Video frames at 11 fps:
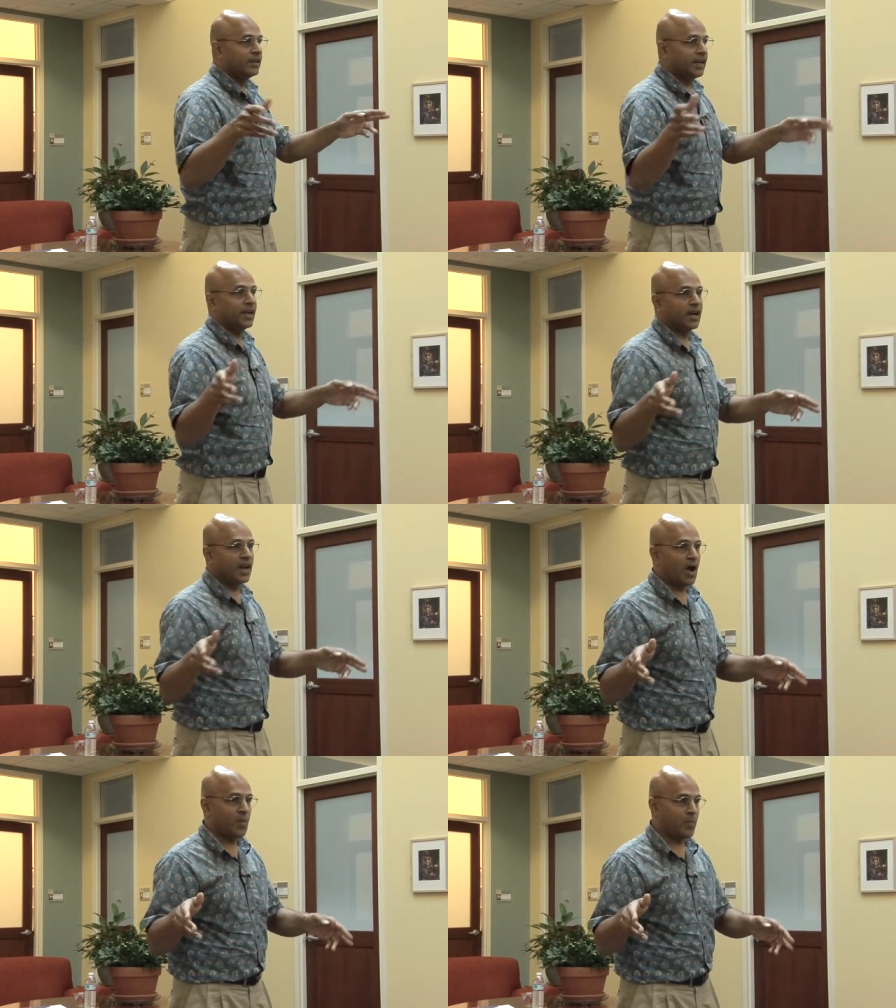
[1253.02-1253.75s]

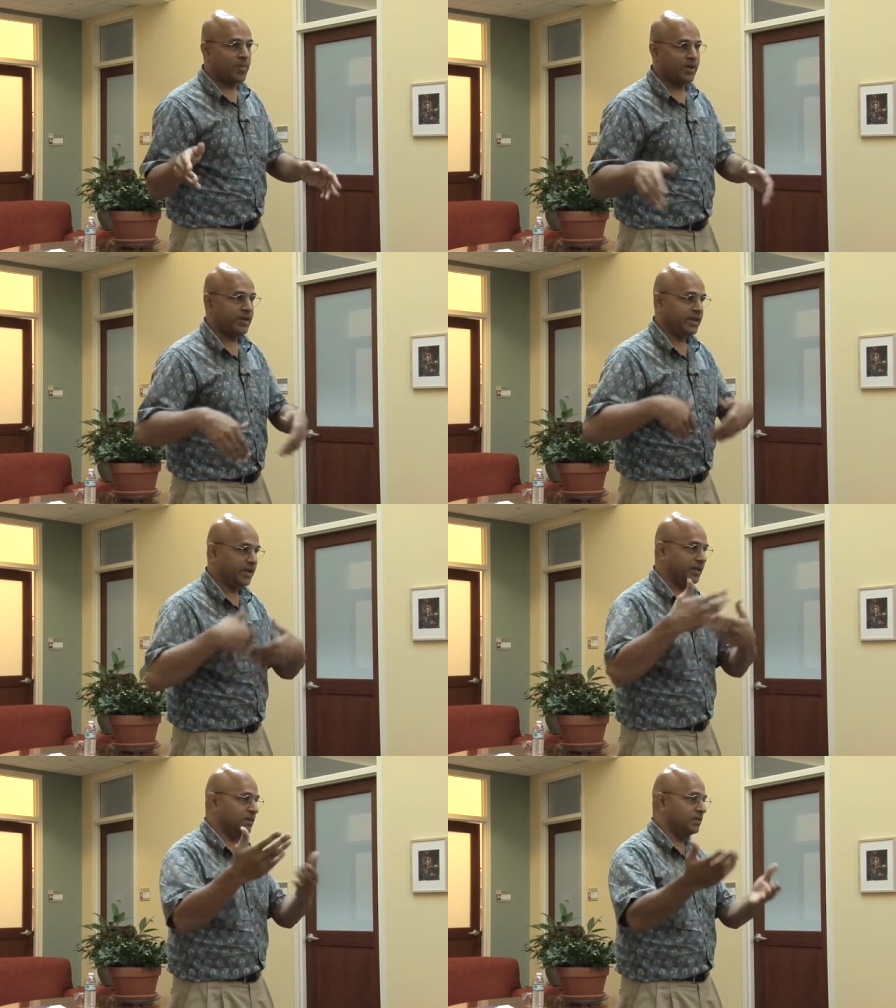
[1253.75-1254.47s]
taken up
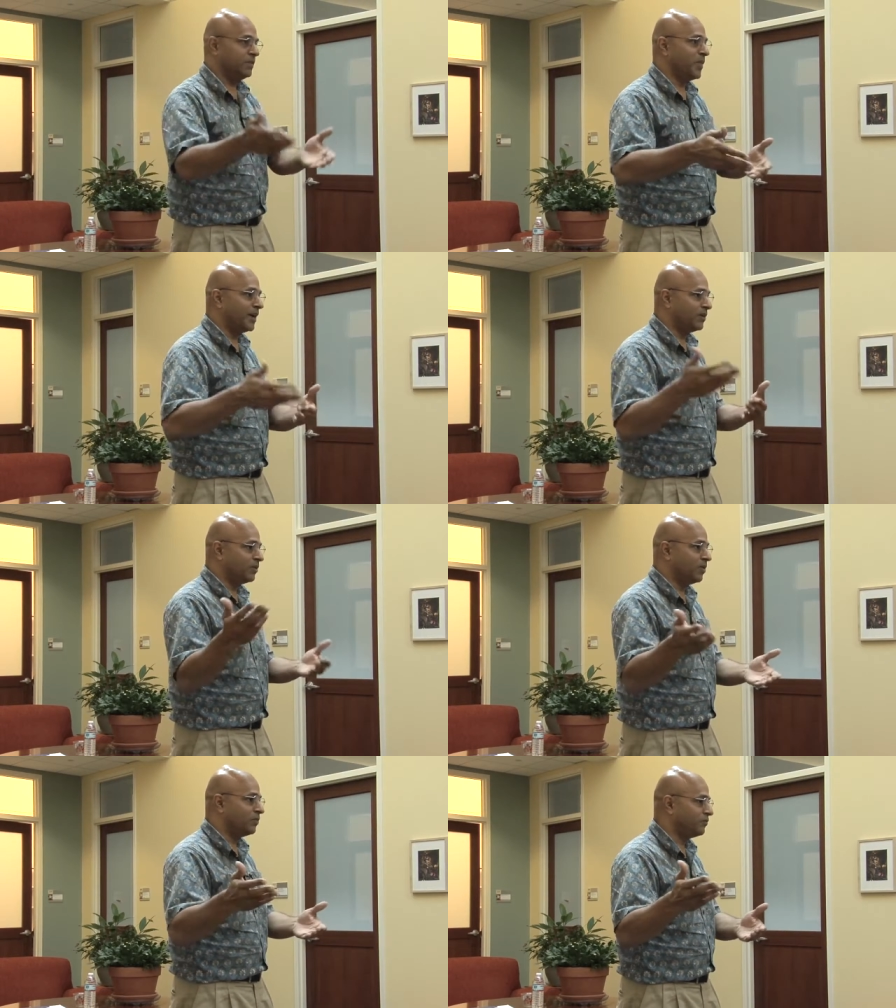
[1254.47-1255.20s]
in the
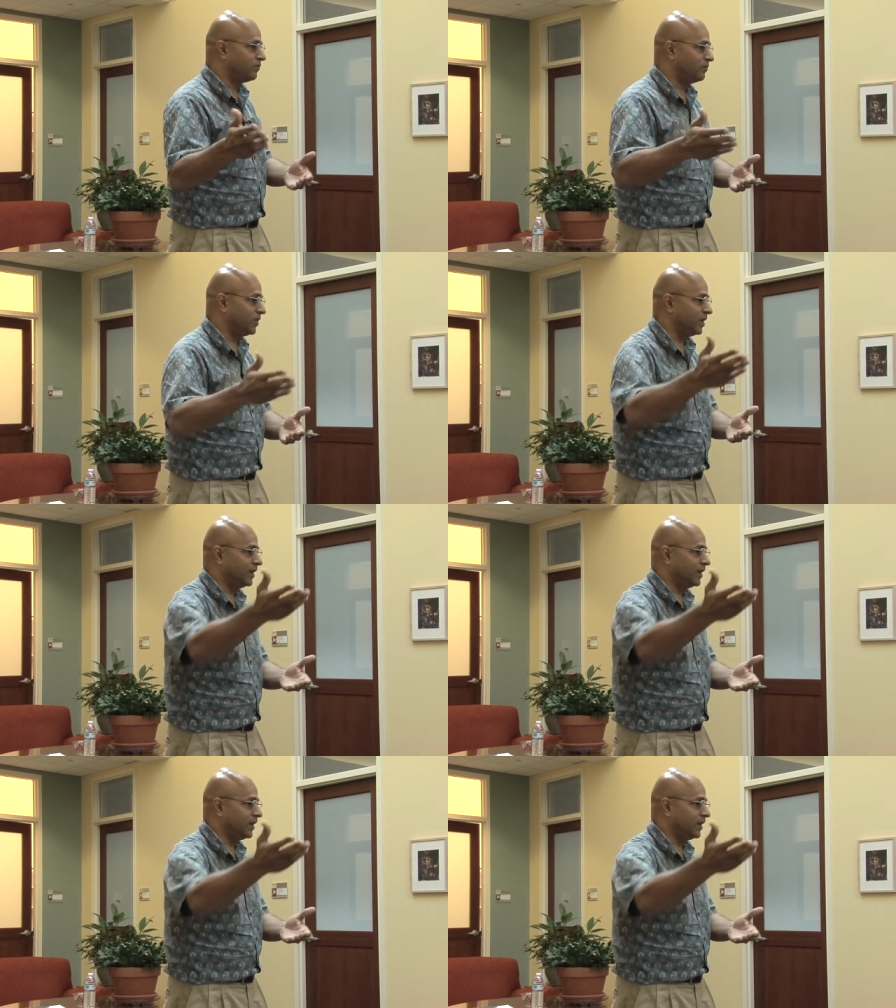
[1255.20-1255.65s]
manner of, uh,